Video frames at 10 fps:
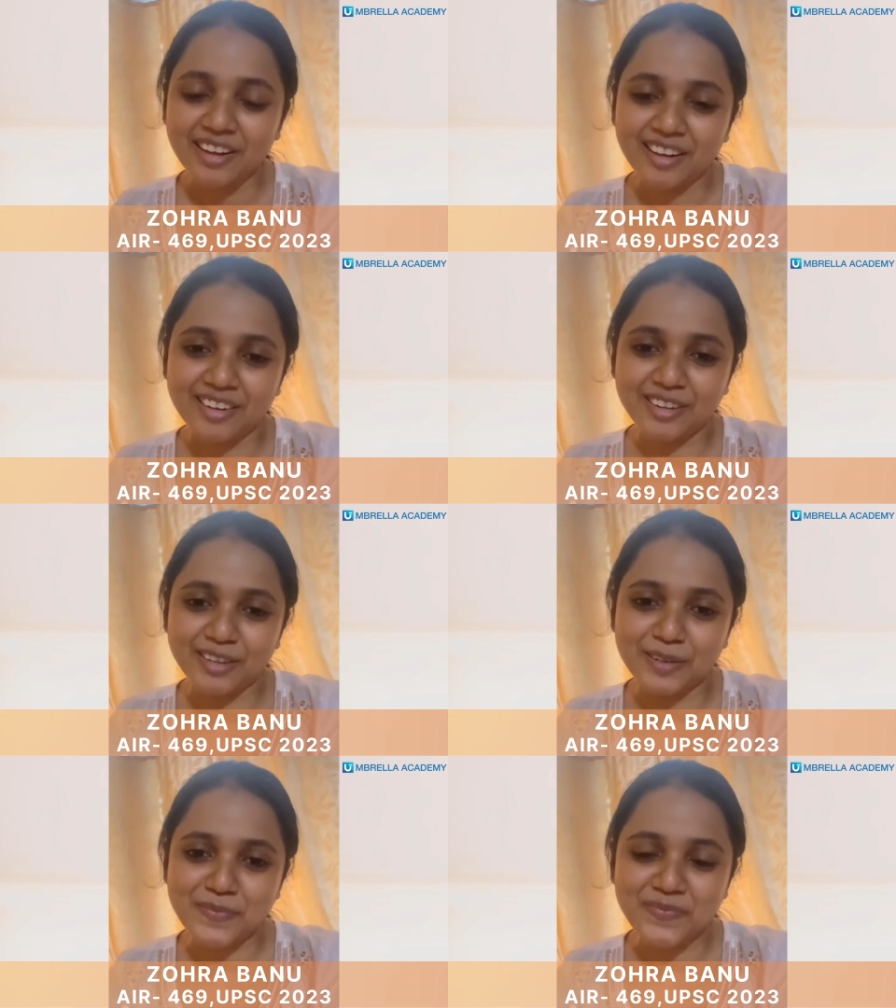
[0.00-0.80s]

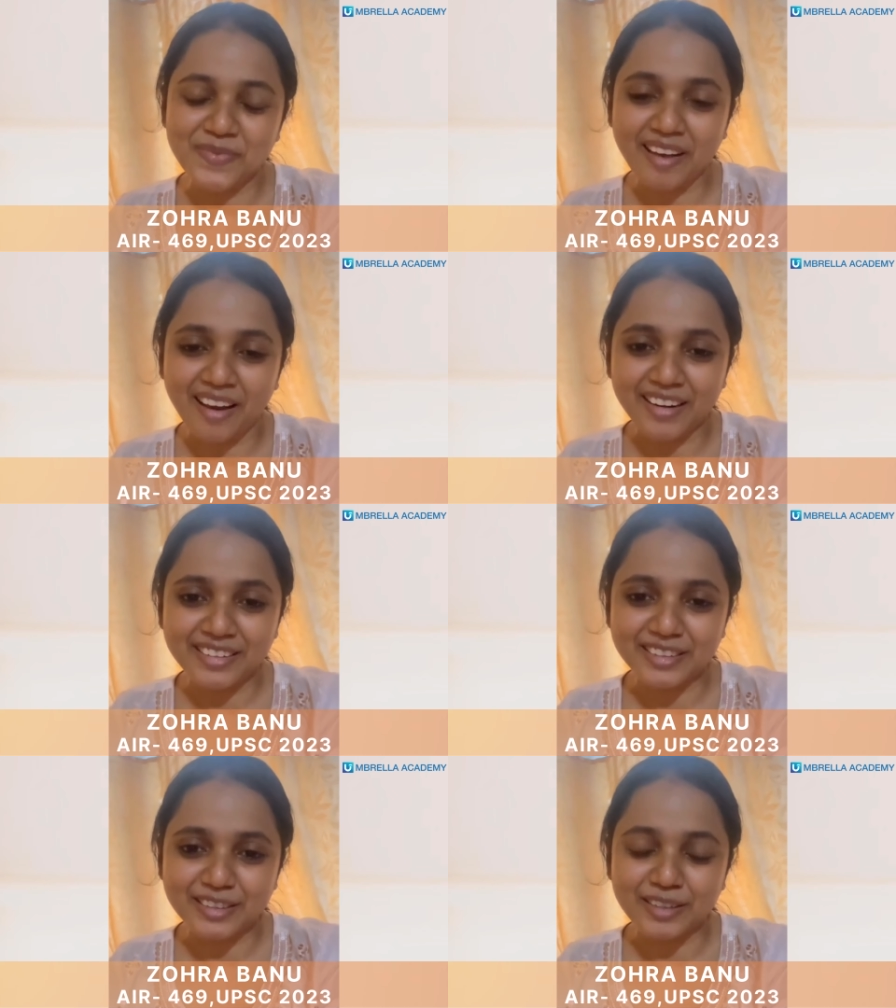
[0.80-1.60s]
Um,
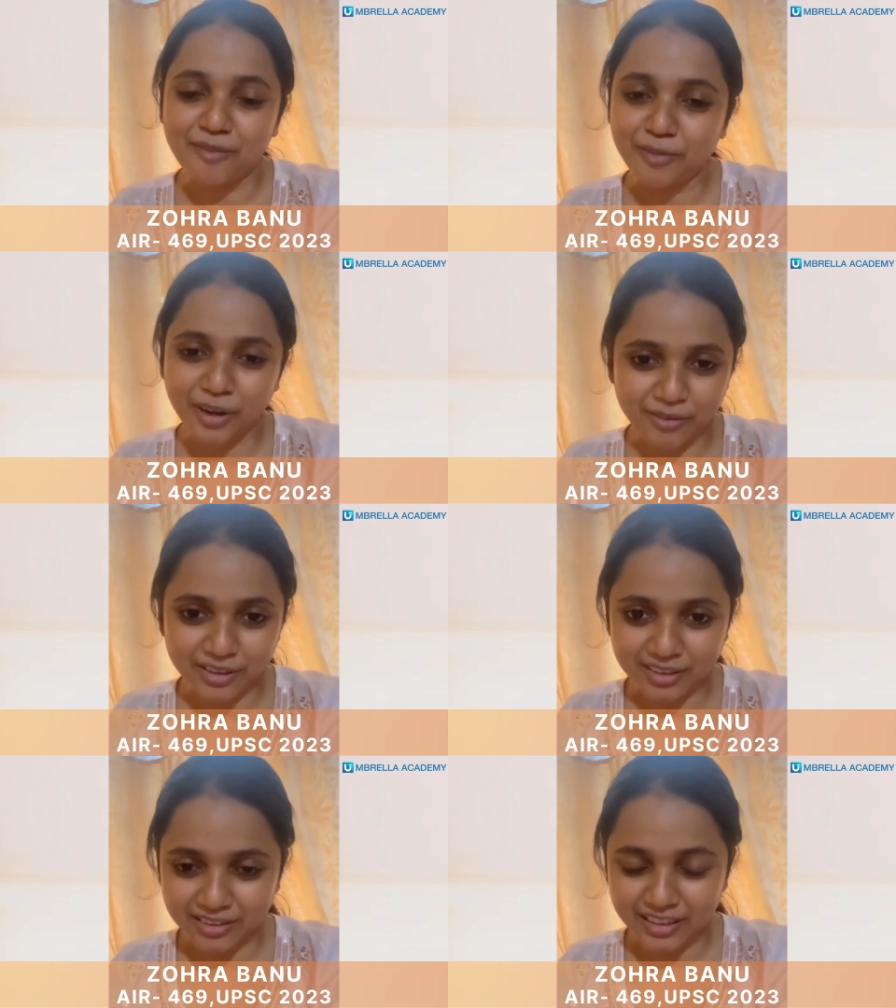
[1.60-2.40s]
and uh, I'm
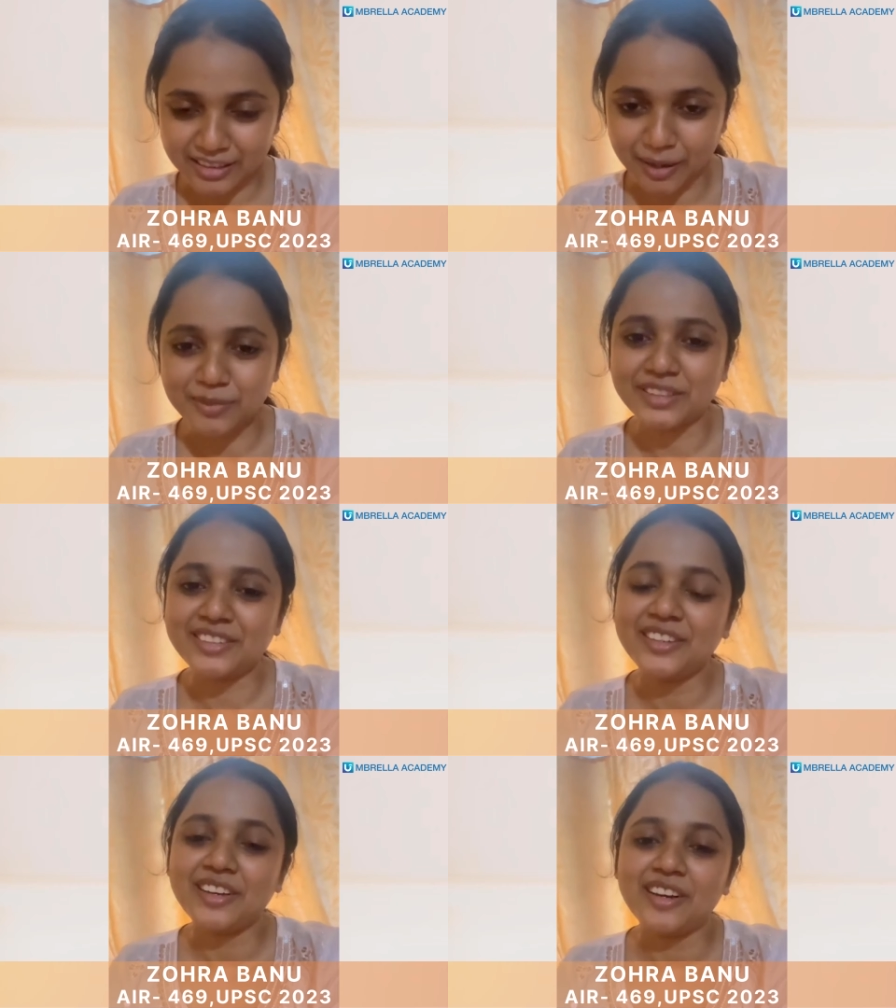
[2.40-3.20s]
forever indebted.